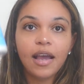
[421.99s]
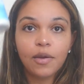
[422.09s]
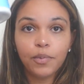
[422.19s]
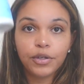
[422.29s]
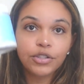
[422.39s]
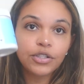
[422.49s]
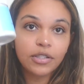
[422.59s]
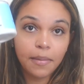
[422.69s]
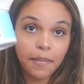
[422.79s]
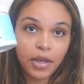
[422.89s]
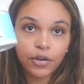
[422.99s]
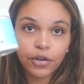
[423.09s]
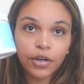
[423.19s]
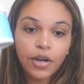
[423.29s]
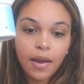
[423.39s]
I purchased the
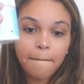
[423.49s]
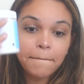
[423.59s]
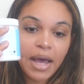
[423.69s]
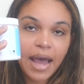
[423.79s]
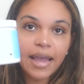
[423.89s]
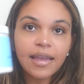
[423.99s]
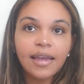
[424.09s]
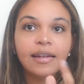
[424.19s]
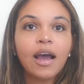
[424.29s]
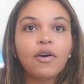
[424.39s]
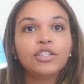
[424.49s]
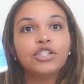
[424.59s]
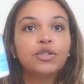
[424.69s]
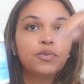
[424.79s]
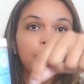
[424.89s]
bigger bag, and now I
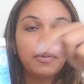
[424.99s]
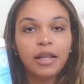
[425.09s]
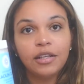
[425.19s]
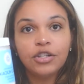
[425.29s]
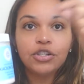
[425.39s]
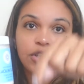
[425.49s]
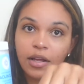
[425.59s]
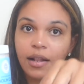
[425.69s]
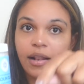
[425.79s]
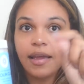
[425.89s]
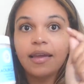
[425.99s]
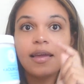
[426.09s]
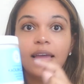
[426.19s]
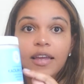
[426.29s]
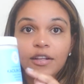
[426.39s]
just replenish the clay
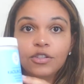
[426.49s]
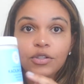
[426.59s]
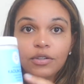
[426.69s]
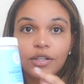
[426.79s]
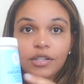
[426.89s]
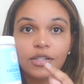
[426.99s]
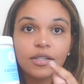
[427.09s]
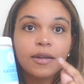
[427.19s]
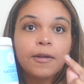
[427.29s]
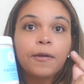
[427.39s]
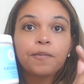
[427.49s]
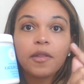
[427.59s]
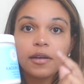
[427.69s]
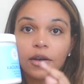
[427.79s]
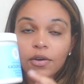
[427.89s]
into this
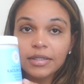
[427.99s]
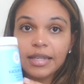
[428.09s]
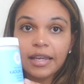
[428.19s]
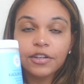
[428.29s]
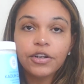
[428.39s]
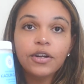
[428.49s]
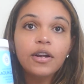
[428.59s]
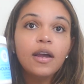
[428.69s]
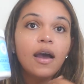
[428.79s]
container.